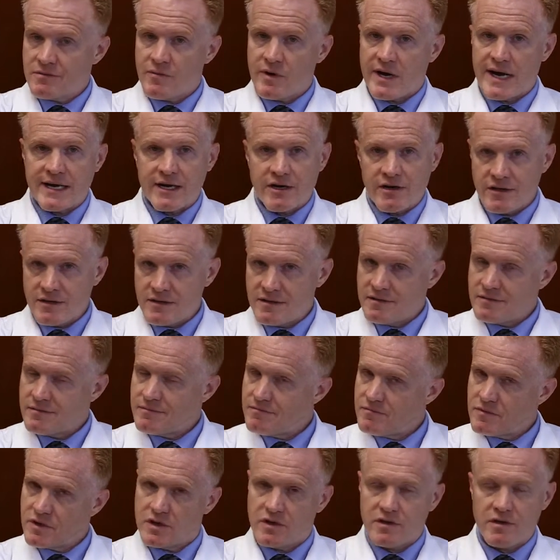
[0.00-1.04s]
I
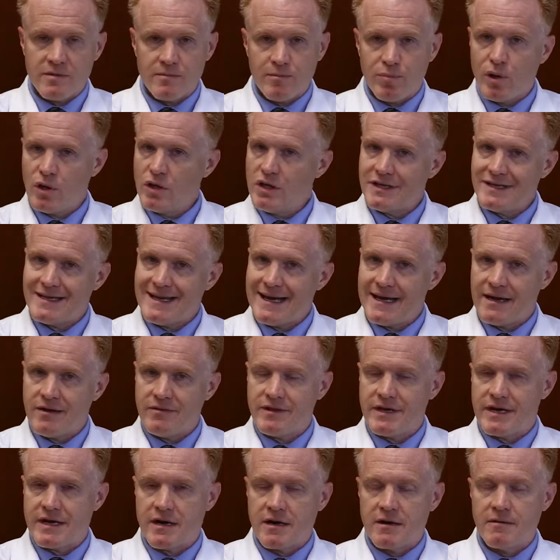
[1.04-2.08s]
couldn't pull it down
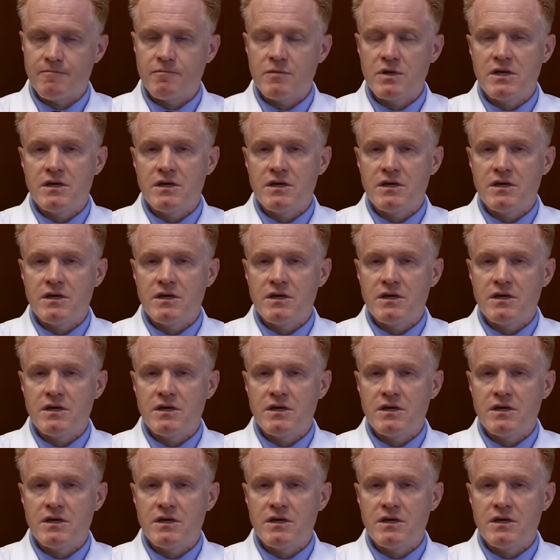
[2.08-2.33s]
there.